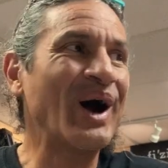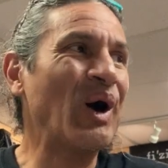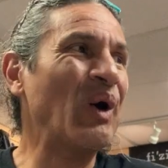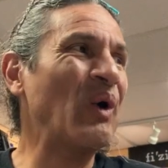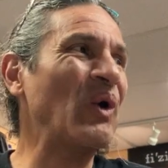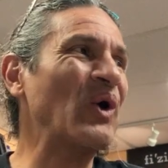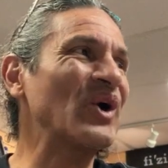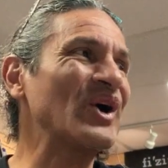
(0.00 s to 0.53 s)

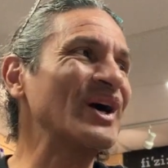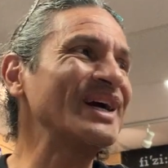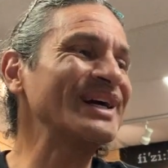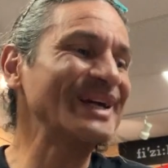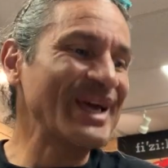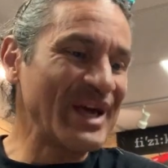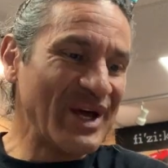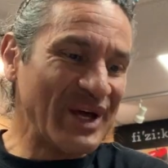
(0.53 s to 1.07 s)
Or,
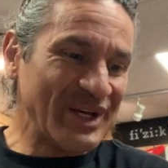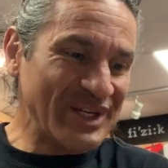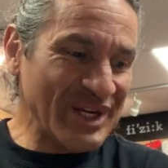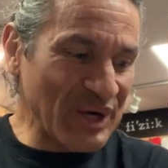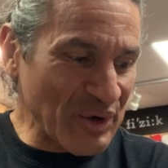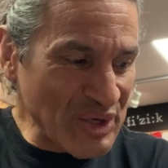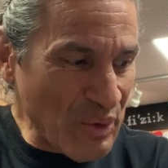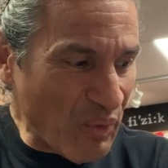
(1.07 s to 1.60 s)
you
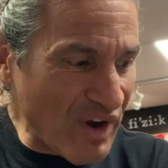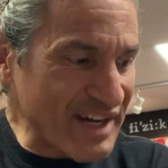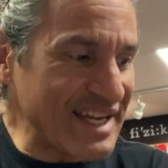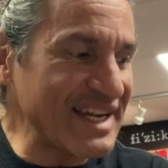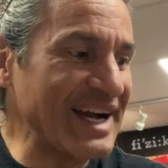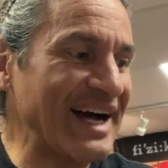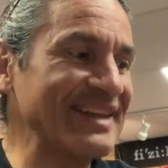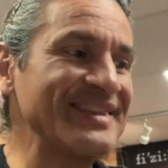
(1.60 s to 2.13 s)
know, you're
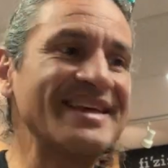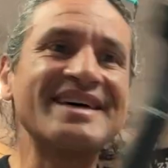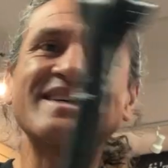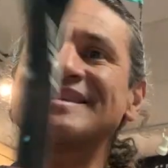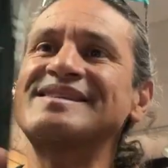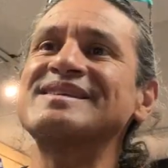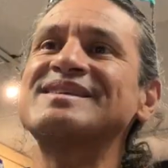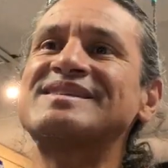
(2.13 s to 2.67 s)
working on
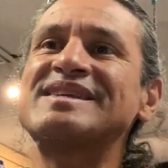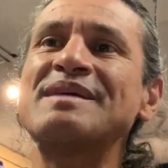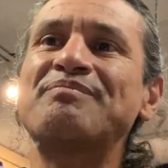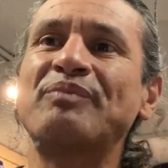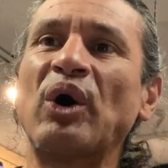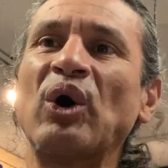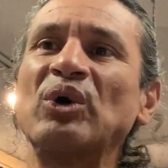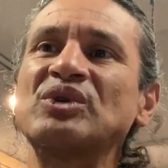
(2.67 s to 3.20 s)
this seat
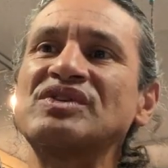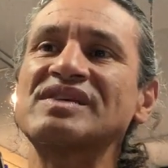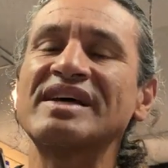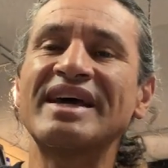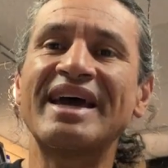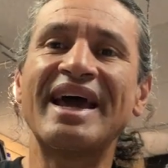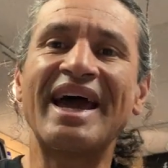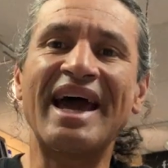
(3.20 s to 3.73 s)
post
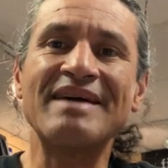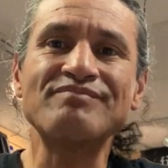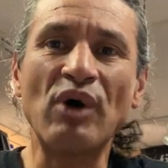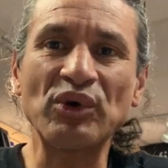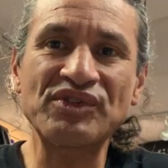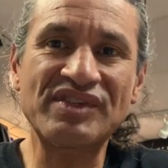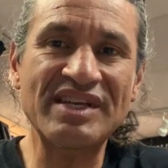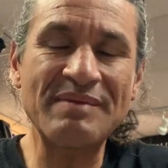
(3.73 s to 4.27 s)
and
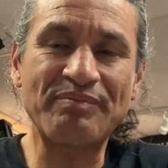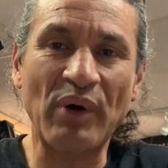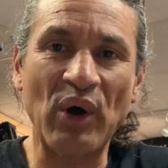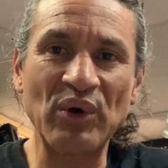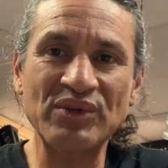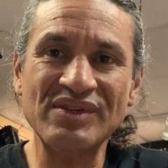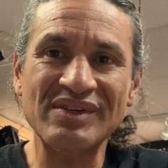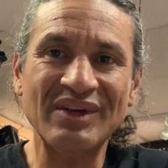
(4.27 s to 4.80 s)
most seat
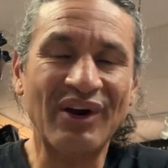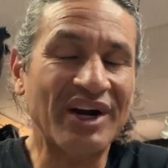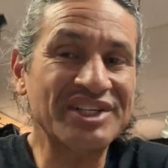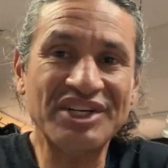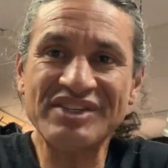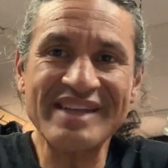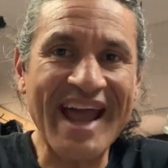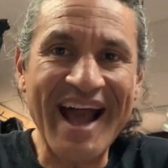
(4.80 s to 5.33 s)
posts are
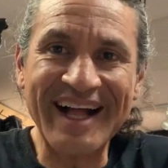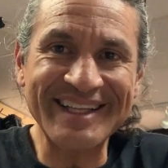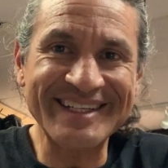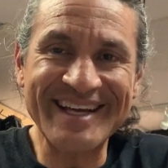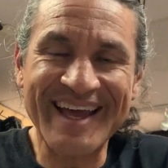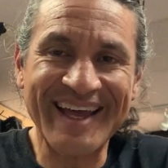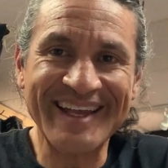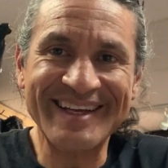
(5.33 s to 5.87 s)
just Allen
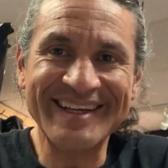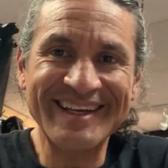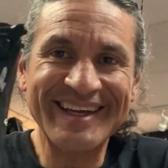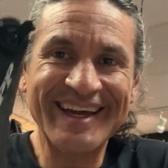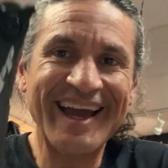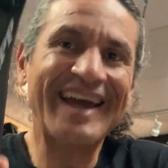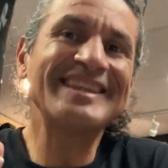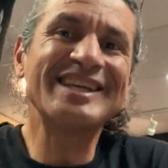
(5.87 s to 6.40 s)
head,
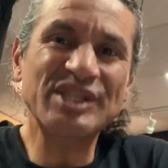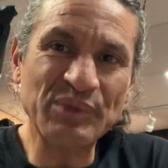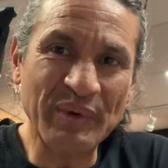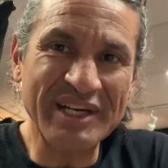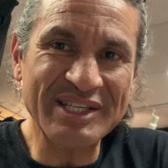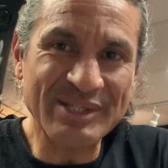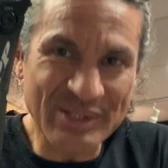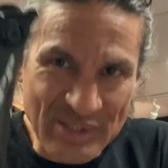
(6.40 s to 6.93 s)
and this one
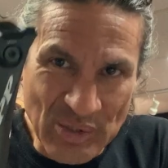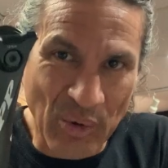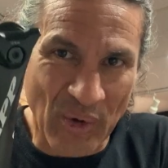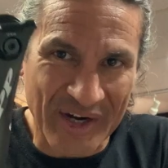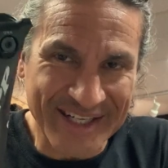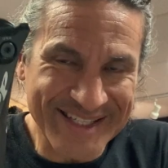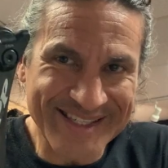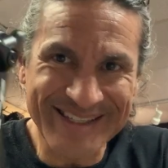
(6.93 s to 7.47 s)
is
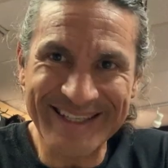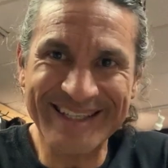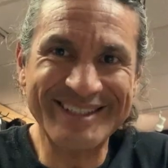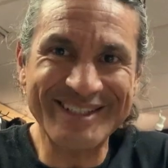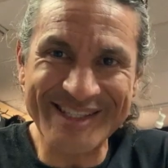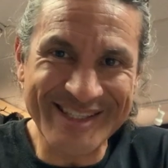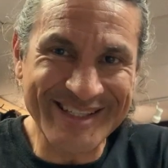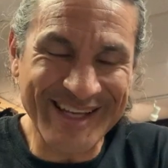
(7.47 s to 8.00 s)
Torx. It
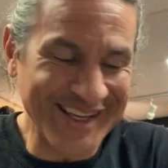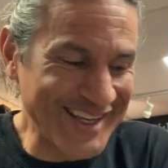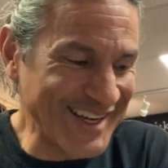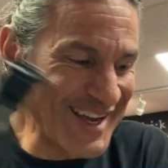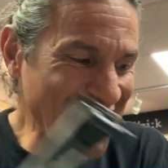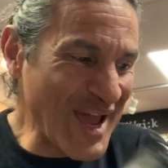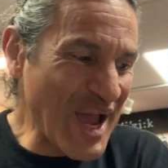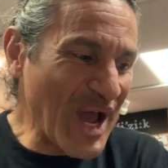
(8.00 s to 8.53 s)
just,
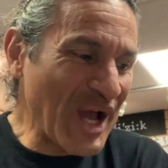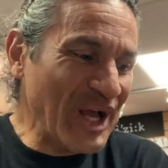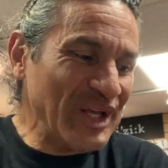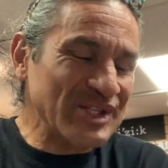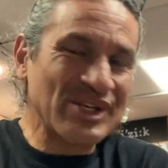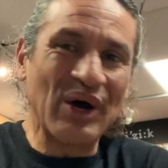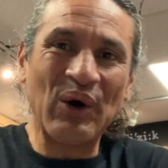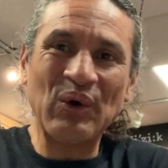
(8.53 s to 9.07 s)

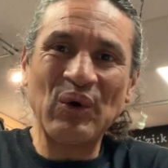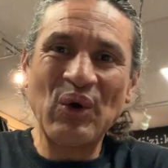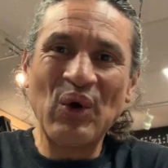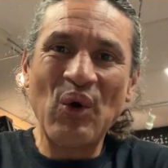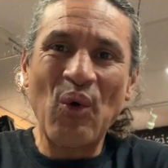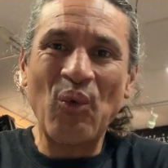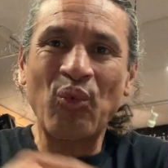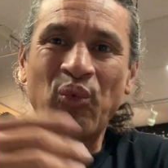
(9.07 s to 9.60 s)
so
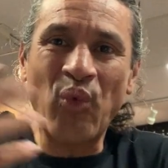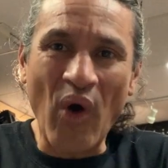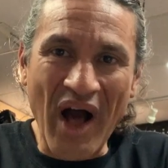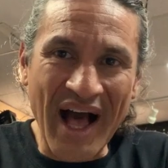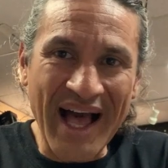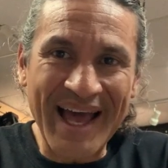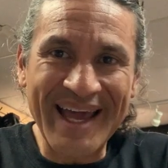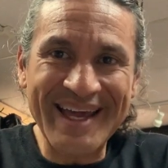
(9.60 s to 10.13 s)

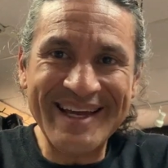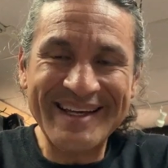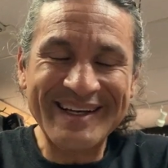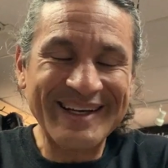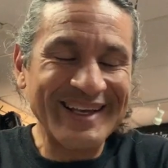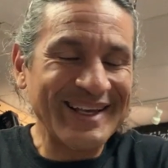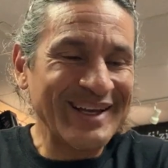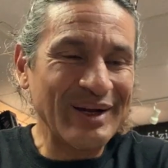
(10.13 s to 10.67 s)
why
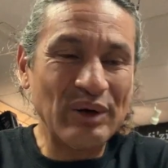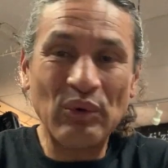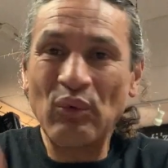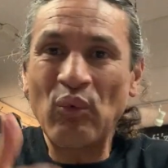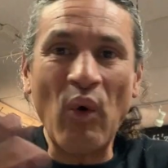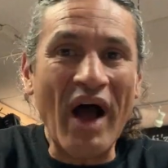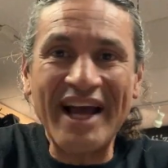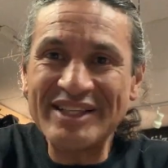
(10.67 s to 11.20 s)

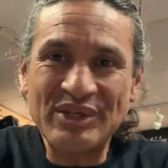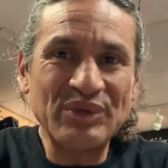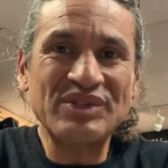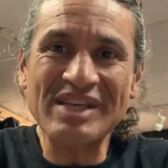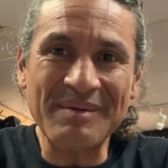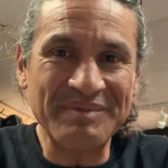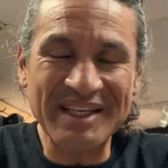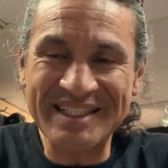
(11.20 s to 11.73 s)
do
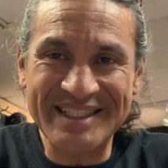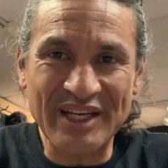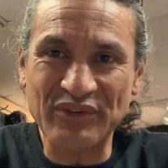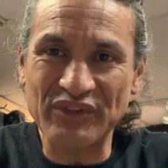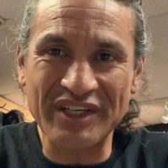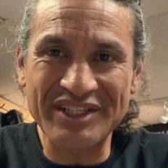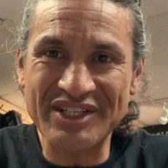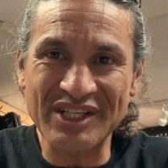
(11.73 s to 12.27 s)
something
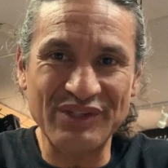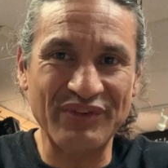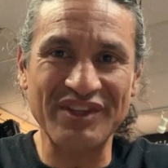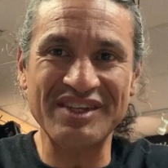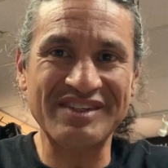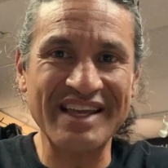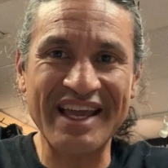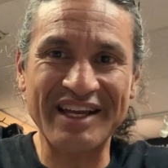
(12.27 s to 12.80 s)
different just for the
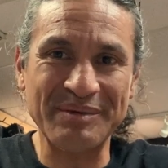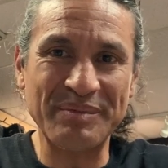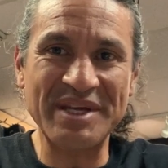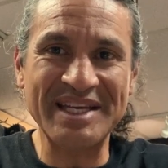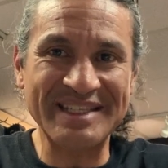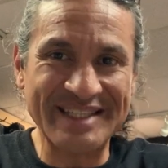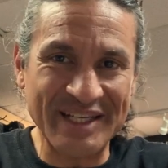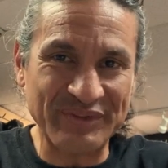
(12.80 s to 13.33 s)
sake of
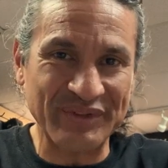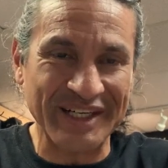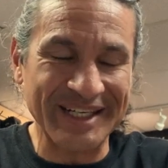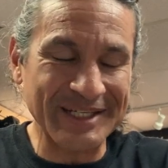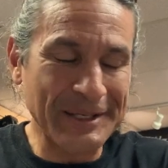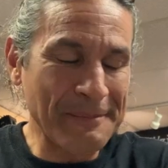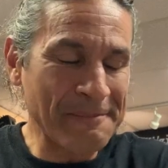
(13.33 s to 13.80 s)
being different?